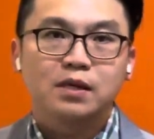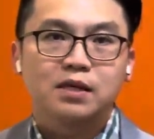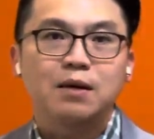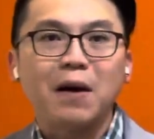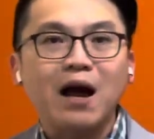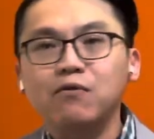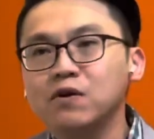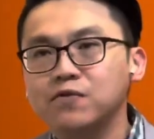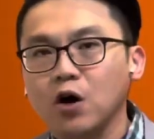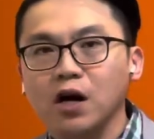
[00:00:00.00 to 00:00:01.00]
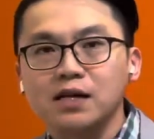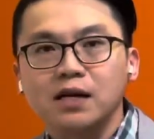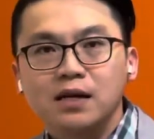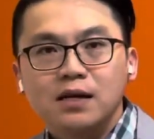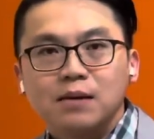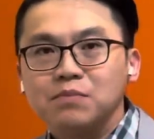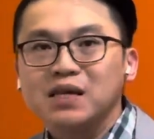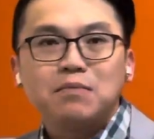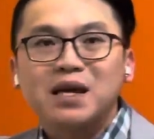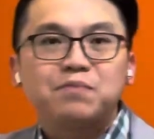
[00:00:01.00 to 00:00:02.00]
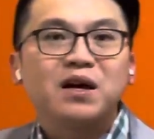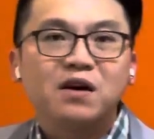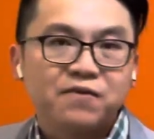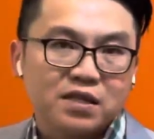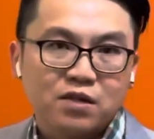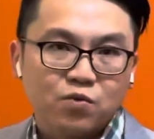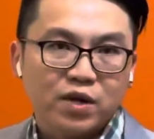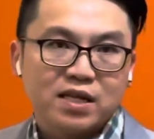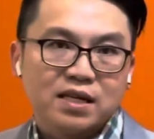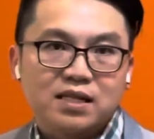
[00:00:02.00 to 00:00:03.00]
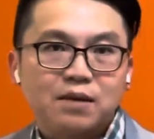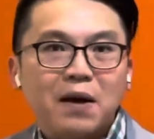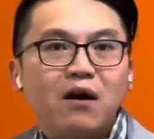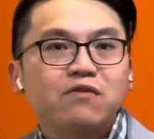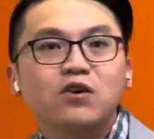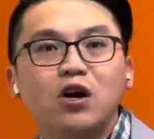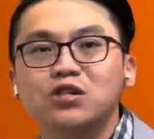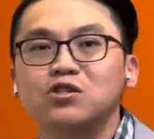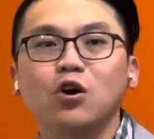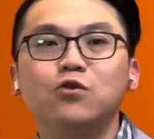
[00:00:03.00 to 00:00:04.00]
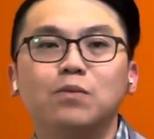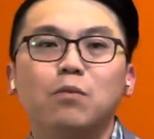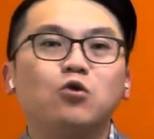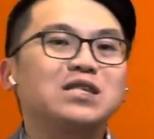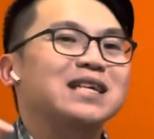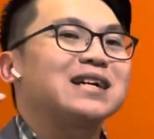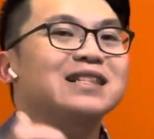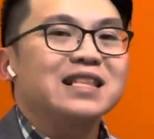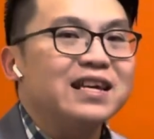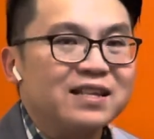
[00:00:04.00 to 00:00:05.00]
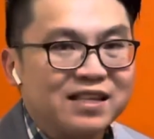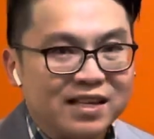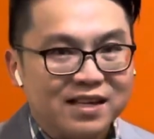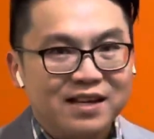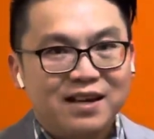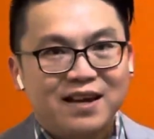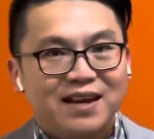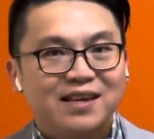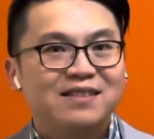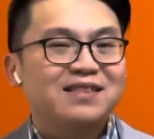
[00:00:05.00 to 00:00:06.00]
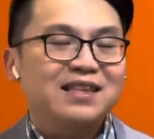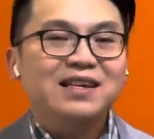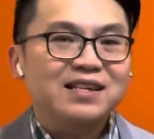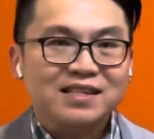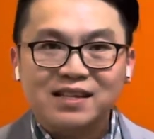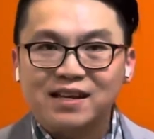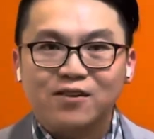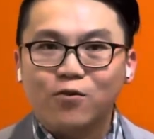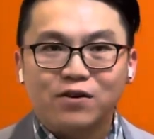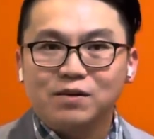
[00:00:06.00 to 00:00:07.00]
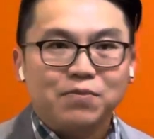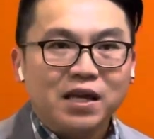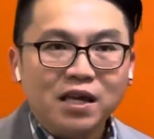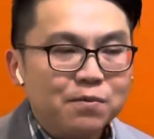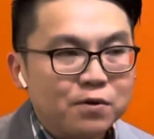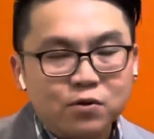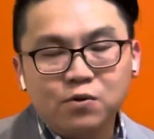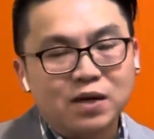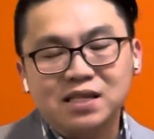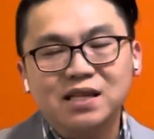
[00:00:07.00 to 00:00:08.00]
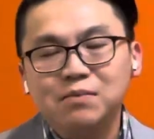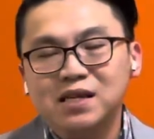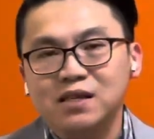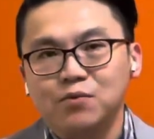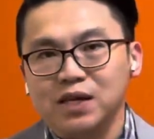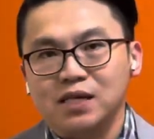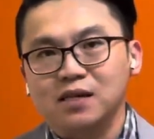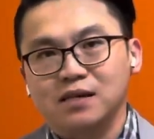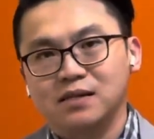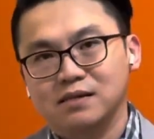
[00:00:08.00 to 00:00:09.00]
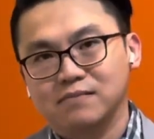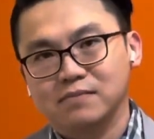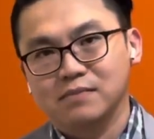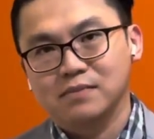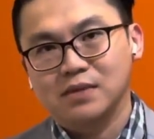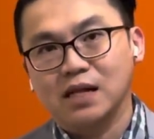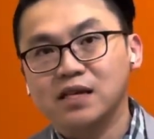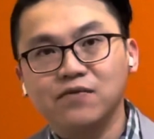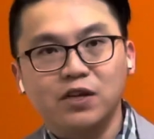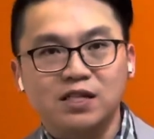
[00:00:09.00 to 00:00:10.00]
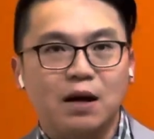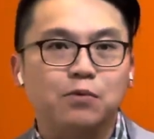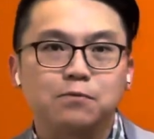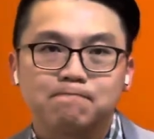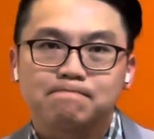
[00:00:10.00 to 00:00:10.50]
The power of God being made perfect in weakness. The power of God shown most clearly in things and or in people who are seemingly weak. I'll give you an example.